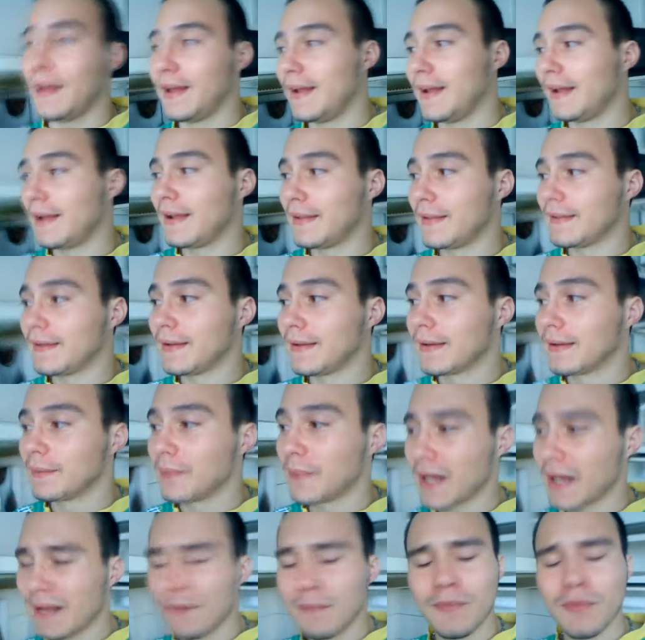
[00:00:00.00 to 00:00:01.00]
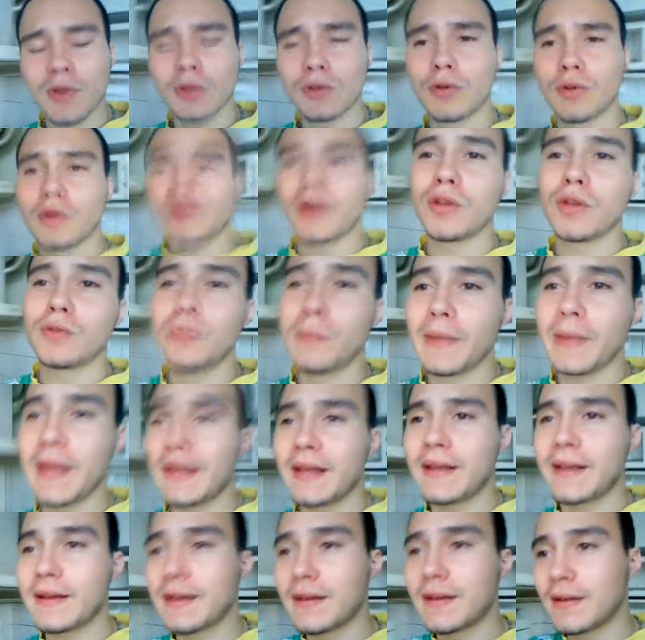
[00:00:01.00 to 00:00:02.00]
And but I'm not going to
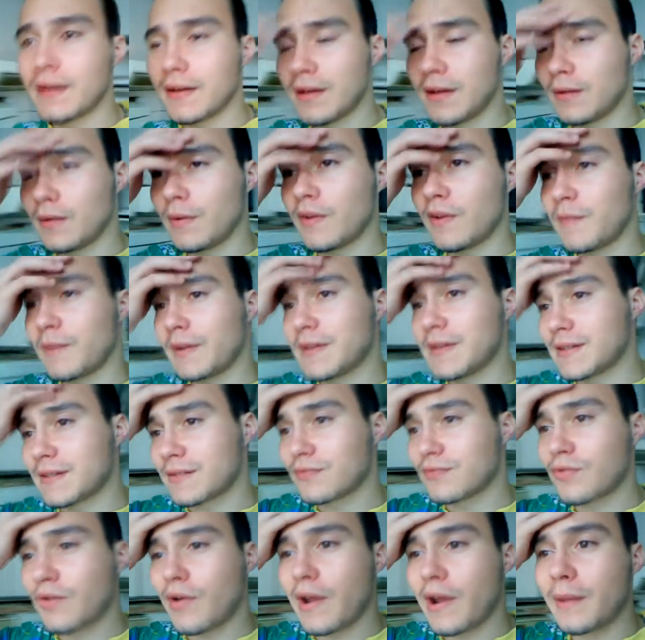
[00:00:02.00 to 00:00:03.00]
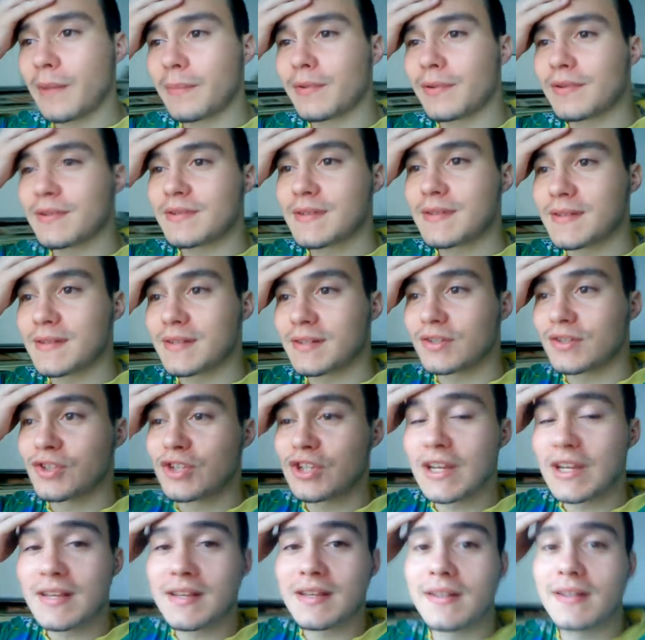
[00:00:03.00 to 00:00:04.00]
make one of my subscribers
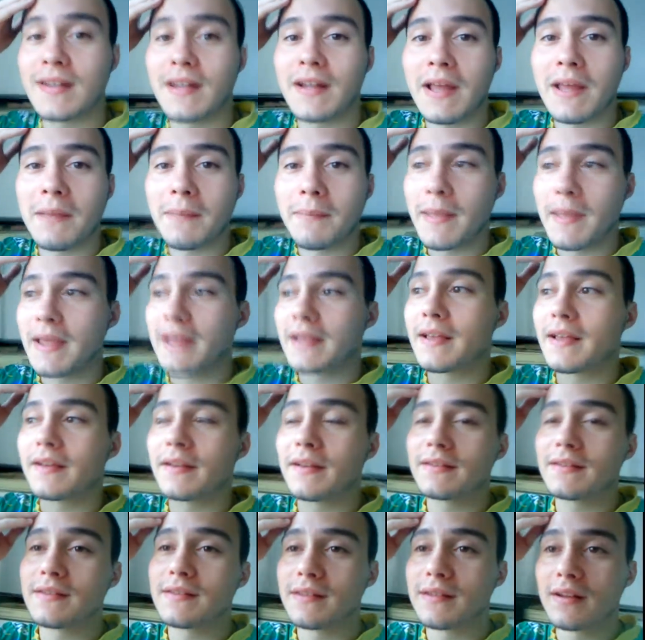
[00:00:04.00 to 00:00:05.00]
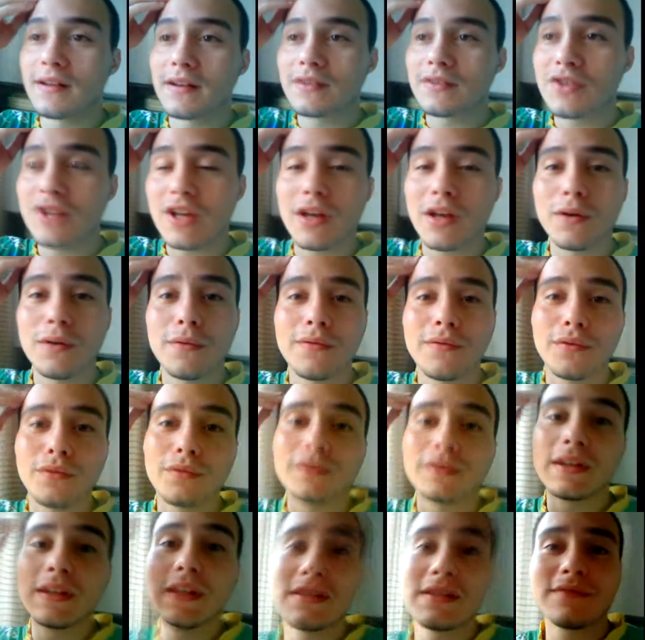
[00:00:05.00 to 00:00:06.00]
suggested that I make a channel
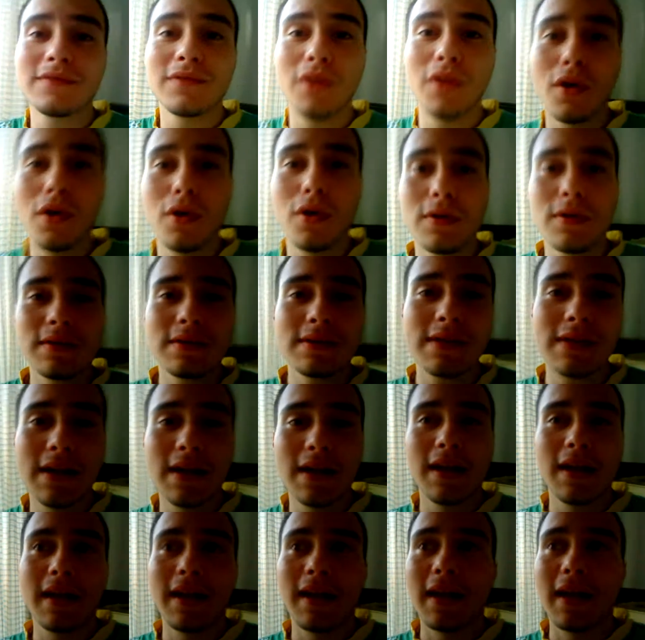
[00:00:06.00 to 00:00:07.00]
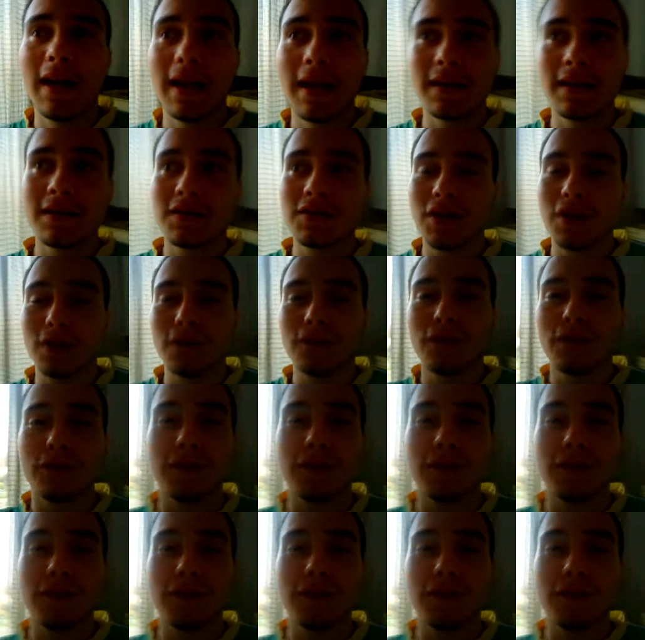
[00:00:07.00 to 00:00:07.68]
for these vlogs and a channel